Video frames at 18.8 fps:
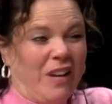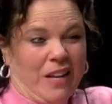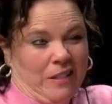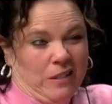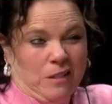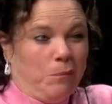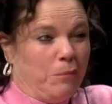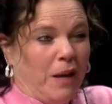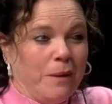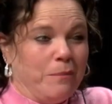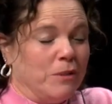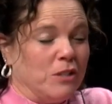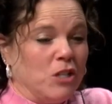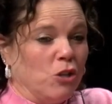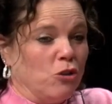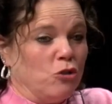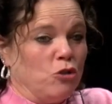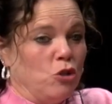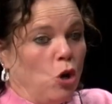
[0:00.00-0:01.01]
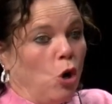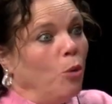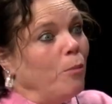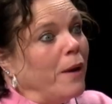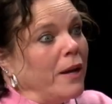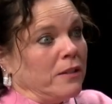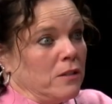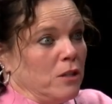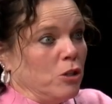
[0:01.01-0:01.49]
And sometimes there's no
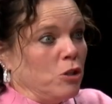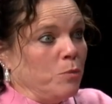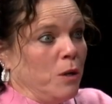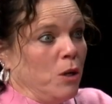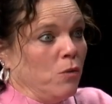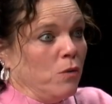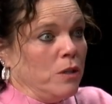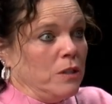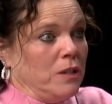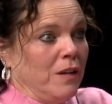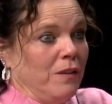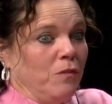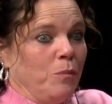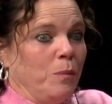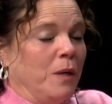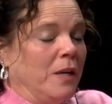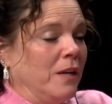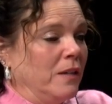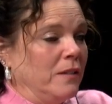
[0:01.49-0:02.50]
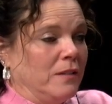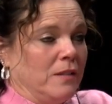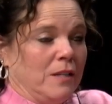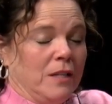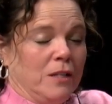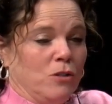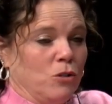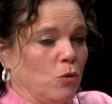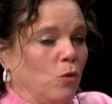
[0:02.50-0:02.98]
message being received because
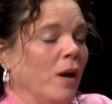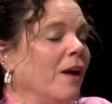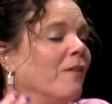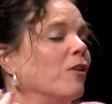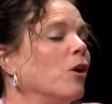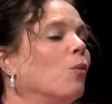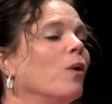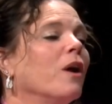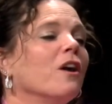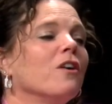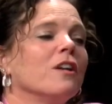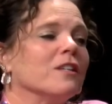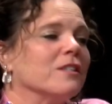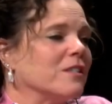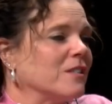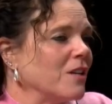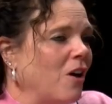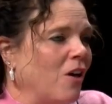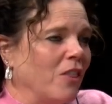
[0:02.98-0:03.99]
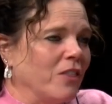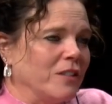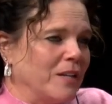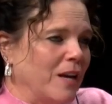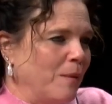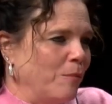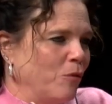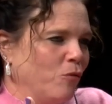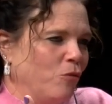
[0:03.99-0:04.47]
kids don't have an awareness all the
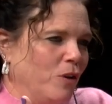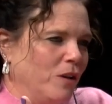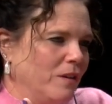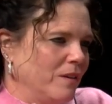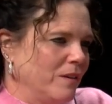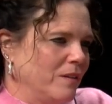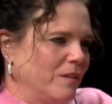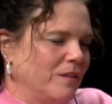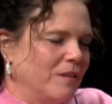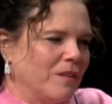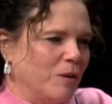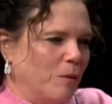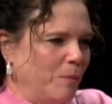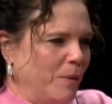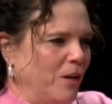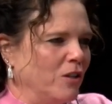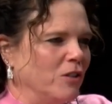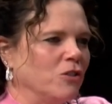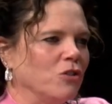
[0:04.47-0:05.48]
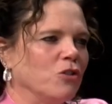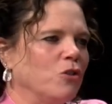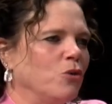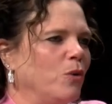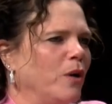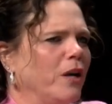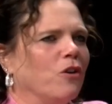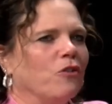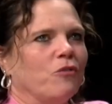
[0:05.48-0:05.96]
time of what their parents are
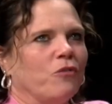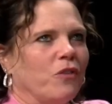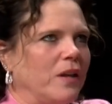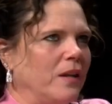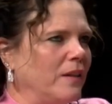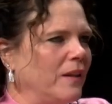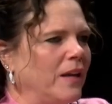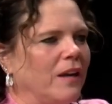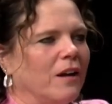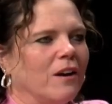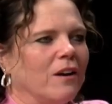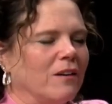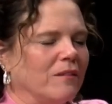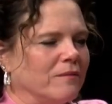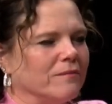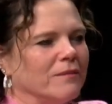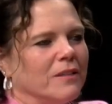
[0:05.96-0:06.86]
doing or feeling or